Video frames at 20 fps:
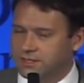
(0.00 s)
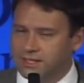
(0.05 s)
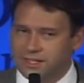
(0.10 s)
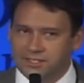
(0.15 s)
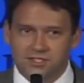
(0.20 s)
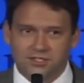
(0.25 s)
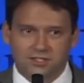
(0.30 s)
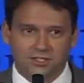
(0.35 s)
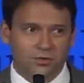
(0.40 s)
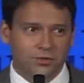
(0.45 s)

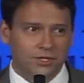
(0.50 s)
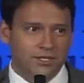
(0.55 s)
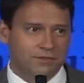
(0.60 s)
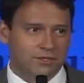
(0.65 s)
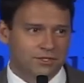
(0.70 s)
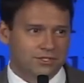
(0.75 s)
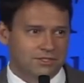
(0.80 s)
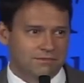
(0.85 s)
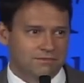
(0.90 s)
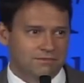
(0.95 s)
That's the
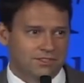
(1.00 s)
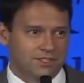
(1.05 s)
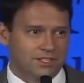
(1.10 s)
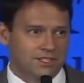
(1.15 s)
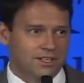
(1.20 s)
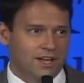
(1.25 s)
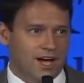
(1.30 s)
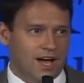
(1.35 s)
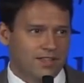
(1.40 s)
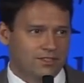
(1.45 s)
Greenville
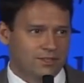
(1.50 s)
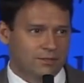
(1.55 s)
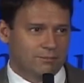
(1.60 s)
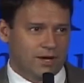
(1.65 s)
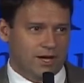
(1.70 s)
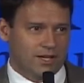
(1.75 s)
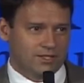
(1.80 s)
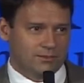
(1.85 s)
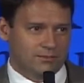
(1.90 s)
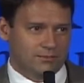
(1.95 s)
Symphony, not the
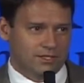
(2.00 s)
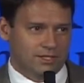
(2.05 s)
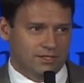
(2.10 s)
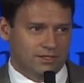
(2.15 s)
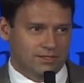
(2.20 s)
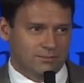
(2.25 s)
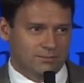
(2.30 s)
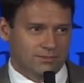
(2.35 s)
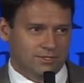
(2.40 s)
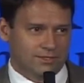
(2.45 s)
Possum
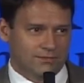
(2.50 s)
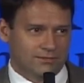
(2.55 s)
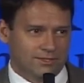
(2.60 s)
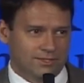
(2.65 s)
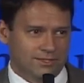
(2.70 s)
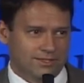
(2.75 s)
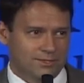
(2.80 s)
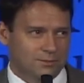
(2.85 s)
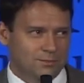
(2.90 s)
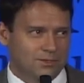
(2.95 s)
Kingdom
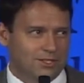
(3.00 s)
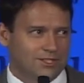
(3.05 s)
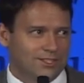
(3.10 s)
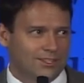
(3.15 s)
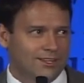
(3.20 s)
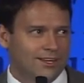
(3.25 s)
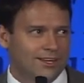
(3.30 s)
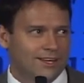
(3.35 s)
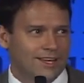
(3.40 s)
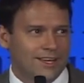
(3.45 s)
Symphony, to be
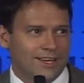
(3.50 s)
clear.